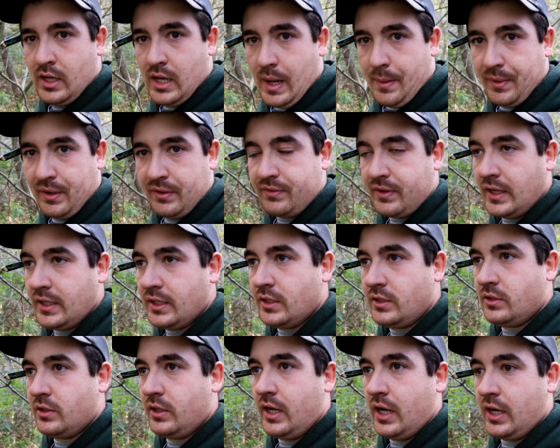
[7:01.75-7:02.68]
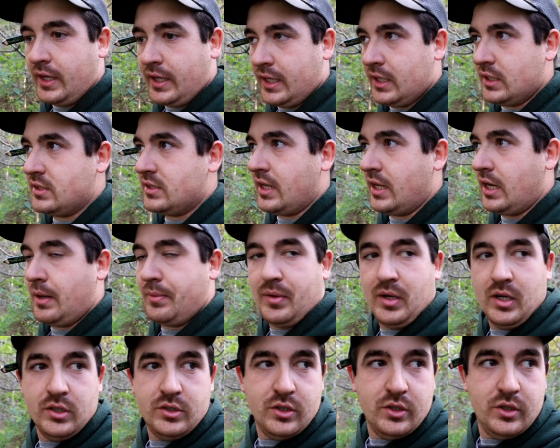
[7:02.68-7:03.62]
I'm gonna find a tree, I'll get it set up,
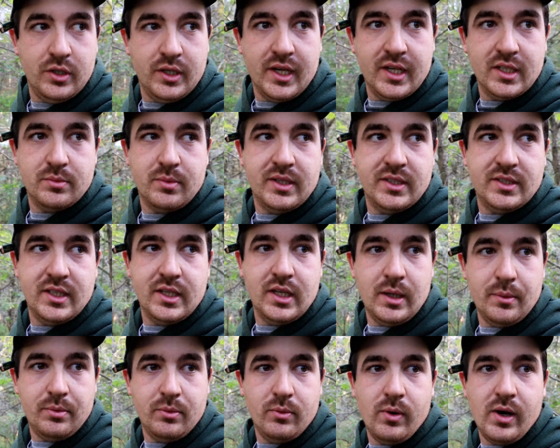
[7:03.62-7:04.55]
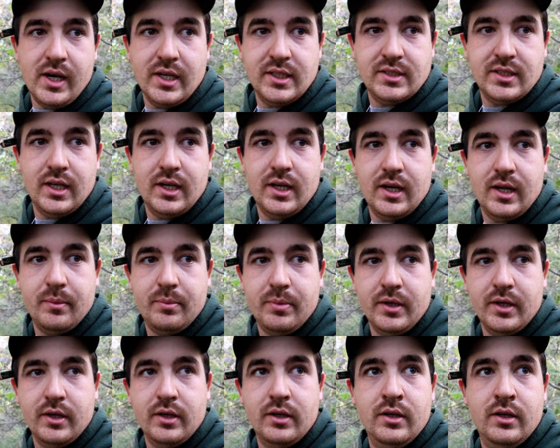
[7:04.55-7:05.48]
and I'll show you guys my setup and why I set it up
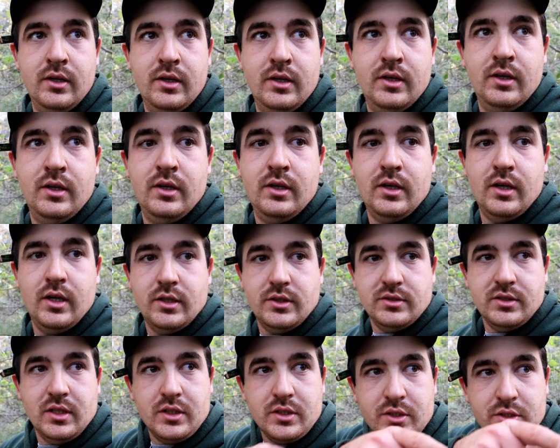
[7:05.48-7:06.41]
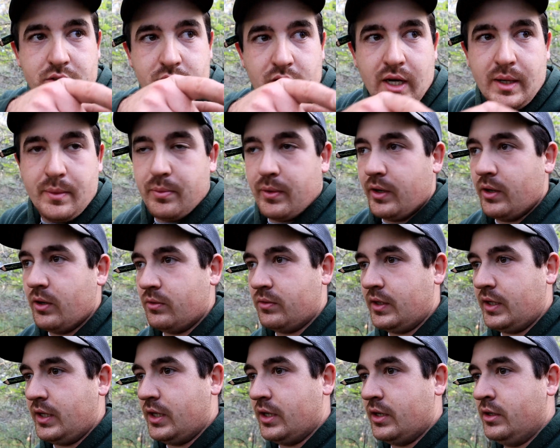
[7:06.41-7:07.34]
here. There's another scrape right over
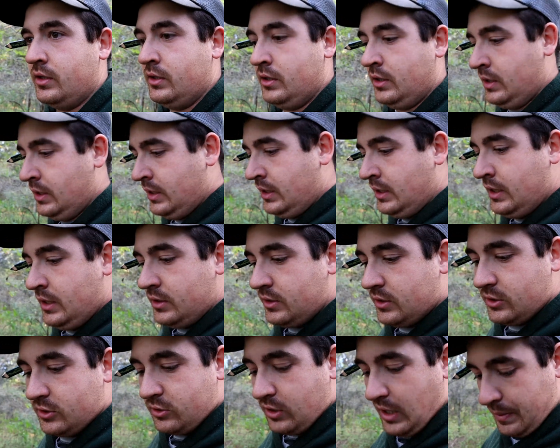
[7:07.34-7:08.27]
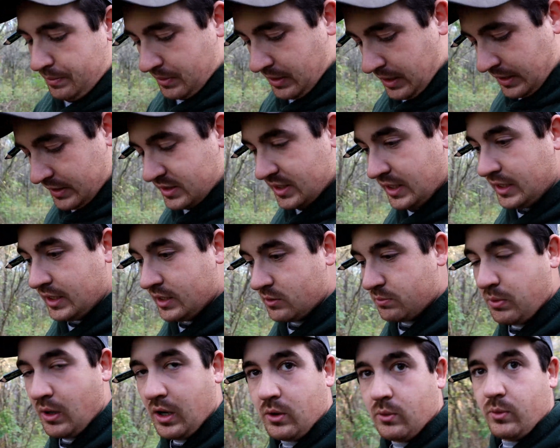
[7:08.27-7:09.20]
here. The scrape that I seen this
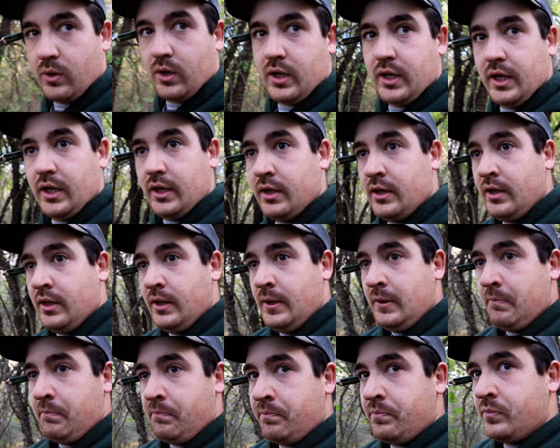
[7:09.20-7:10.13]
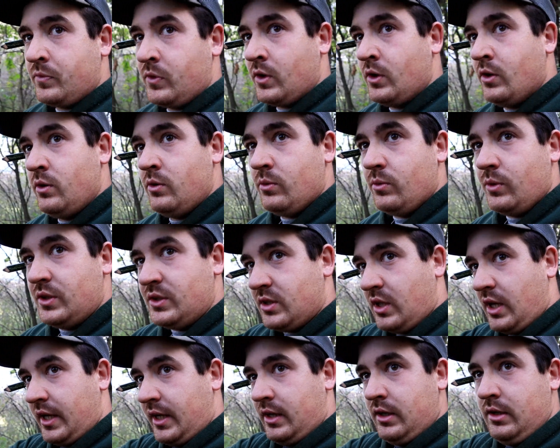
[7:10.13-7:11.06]
buck working was
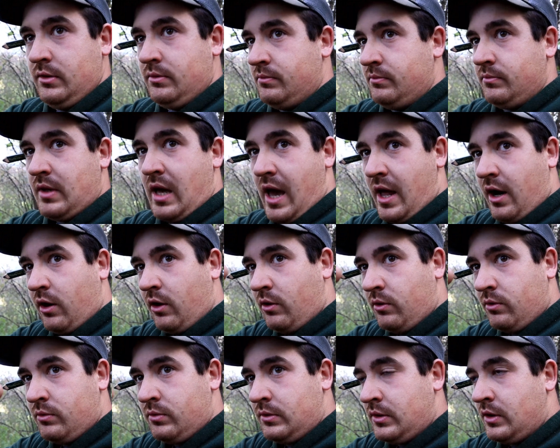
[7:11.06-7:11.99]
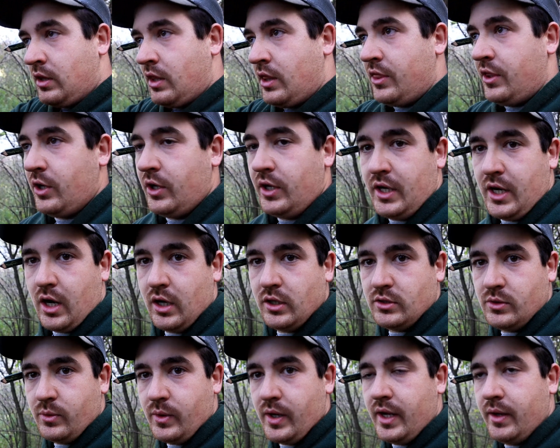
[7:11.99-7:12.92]
like, I don't know, 30 yards
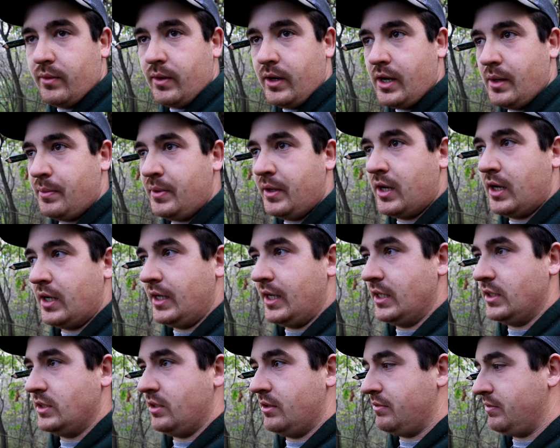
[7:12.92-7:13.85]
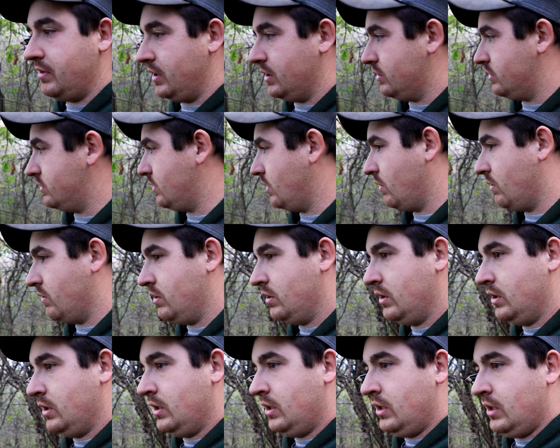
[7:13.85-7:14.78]
away right up here on the edge of the field. So
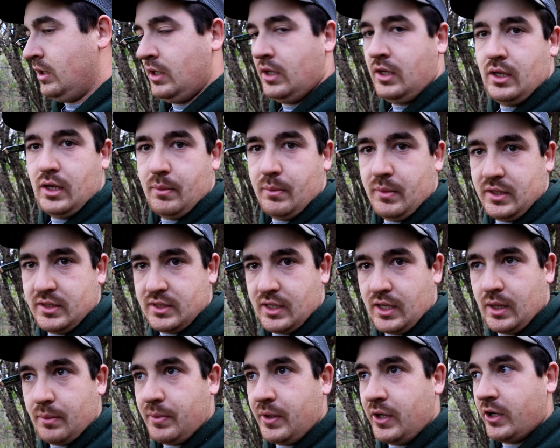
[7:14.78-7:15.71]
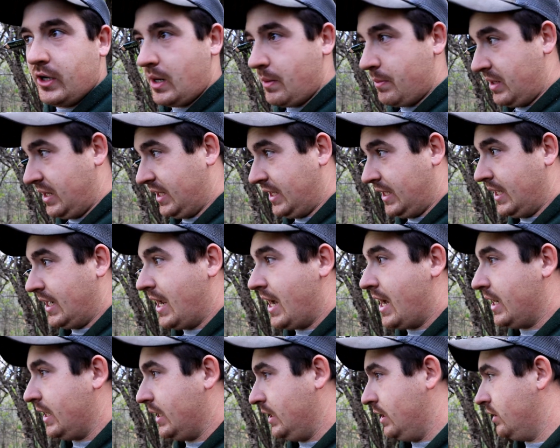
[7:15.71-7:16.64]
I'm gonna set up here and I'm gonna get
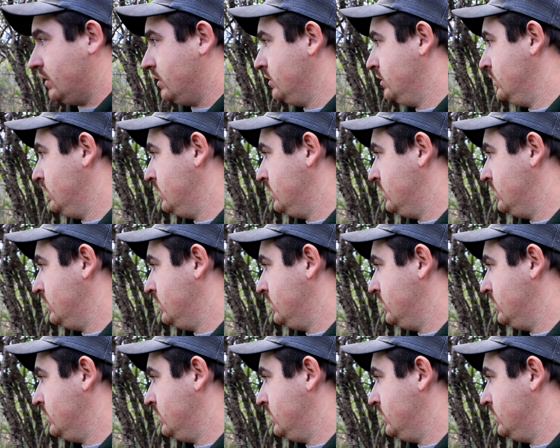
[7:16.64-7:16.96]
out of here.